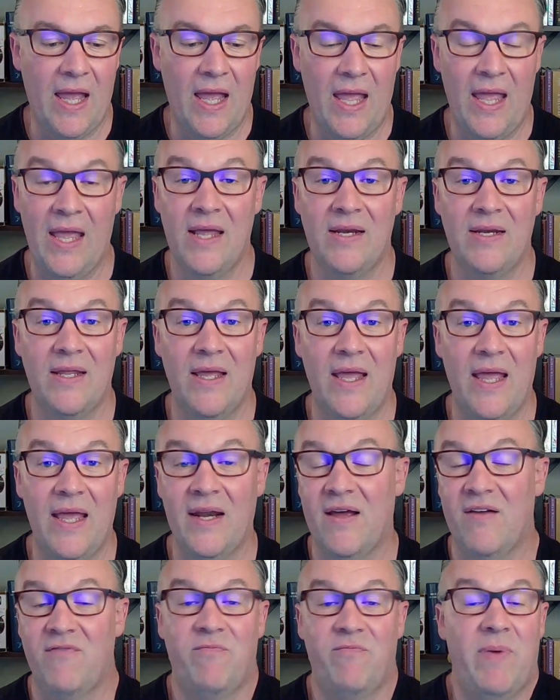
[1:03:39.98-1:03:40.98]
and
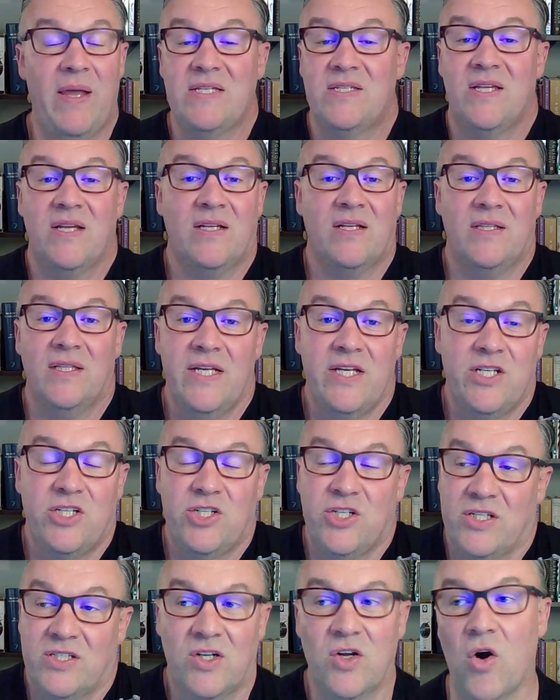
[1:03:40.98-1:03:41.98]
I've basically
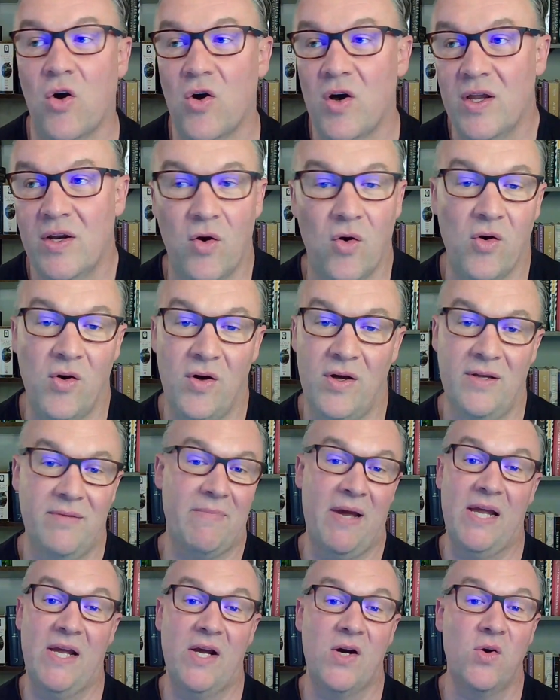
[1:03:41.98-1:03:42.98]
just gone on
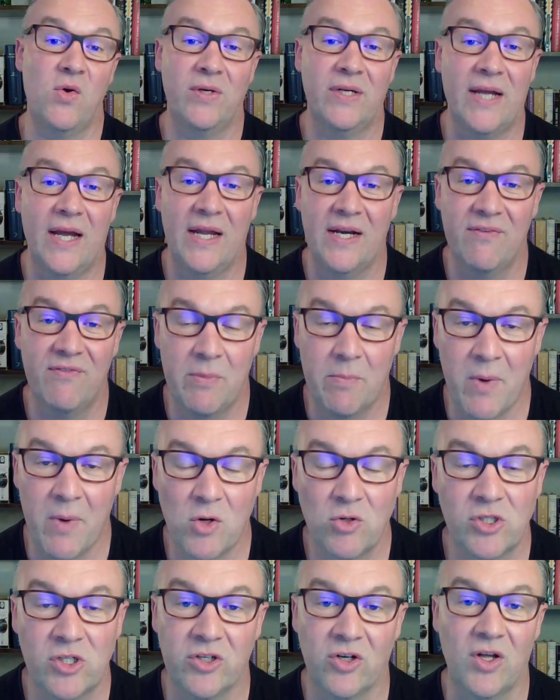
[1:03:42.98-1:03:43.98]
my own kind of
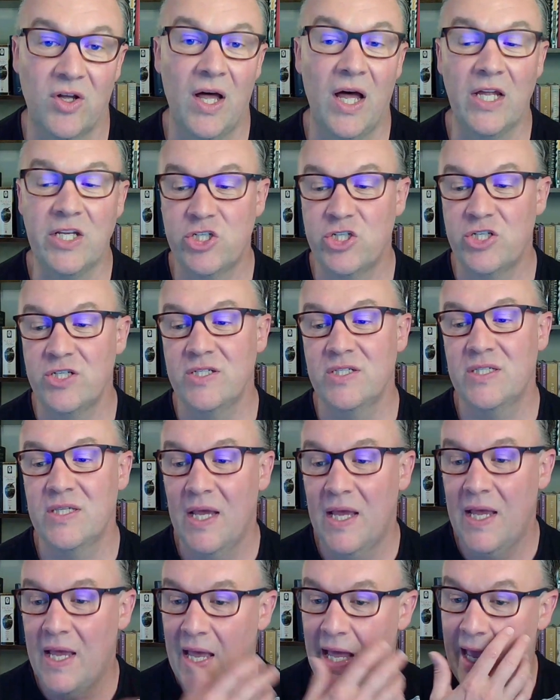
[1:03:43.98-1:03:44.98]
emotional hunches.
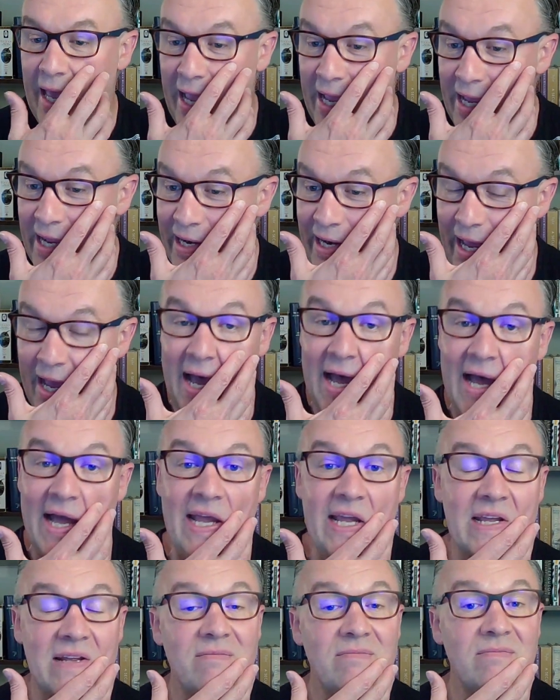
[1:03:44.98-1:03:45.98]
And
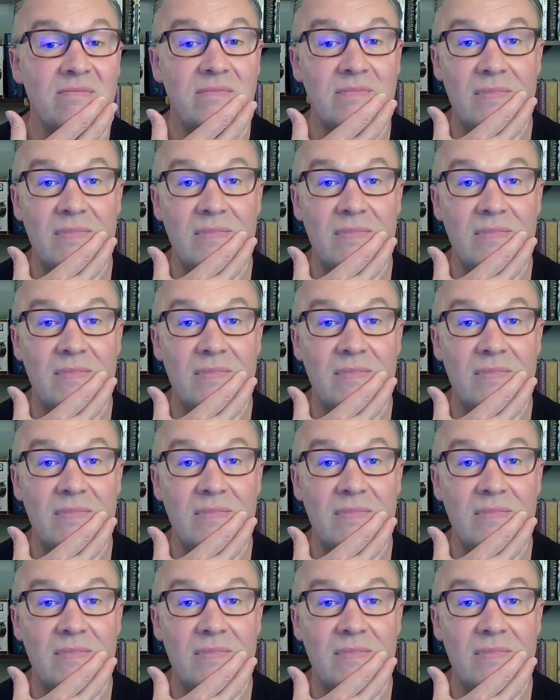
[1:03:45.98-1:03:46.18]
I've